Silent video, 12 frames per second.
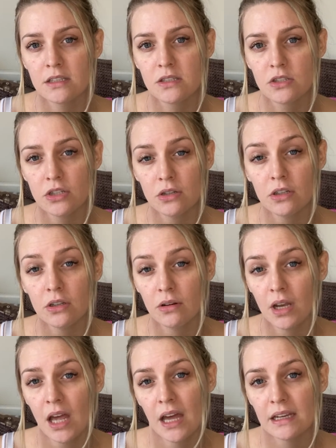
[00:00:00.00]
do you
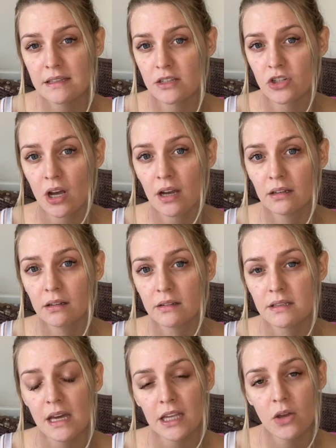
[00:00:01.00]
learn as a
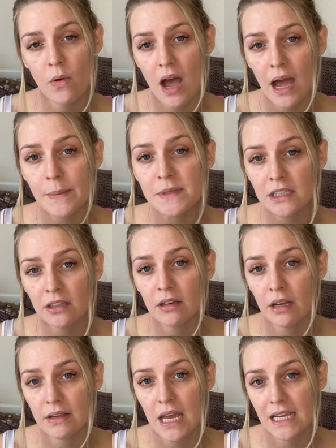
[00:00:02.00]
child that you are
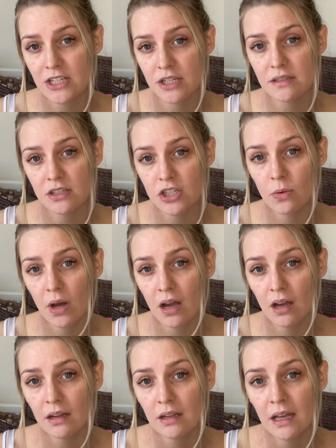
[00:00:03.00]
absolutely okay just as you
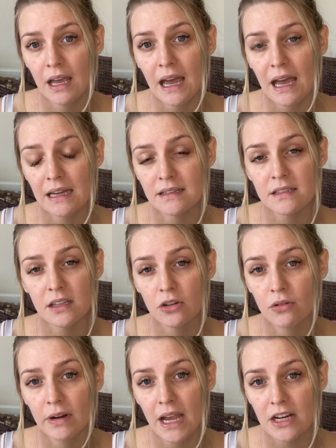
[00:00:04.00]
are and that
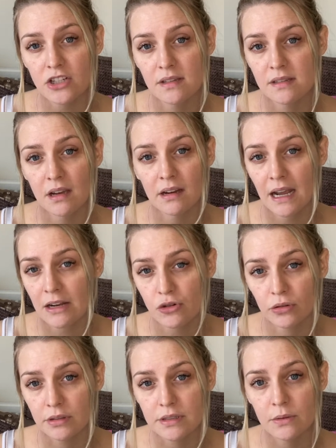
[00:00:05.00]
your reactions are
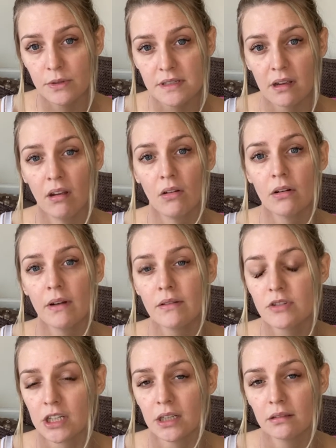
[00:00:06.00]
natural to what's going on
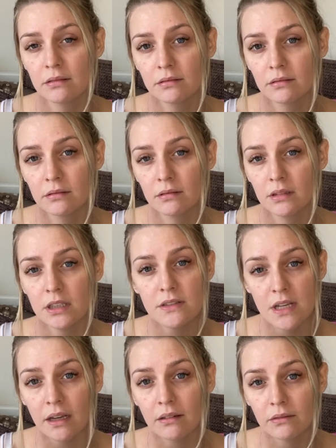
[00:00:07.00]
around you? You
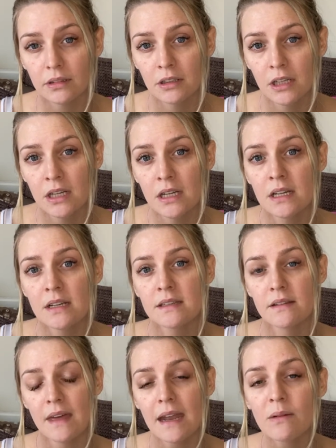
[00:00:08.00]
don't.
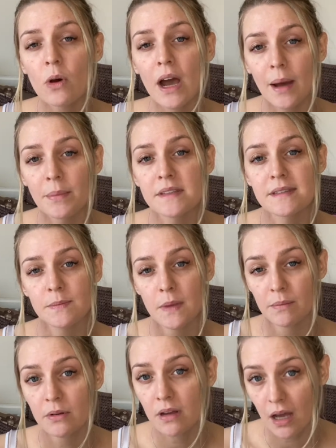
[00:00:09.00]
So then what happens is
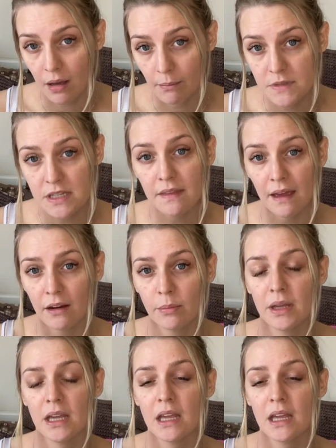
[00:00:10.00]
people come to therapy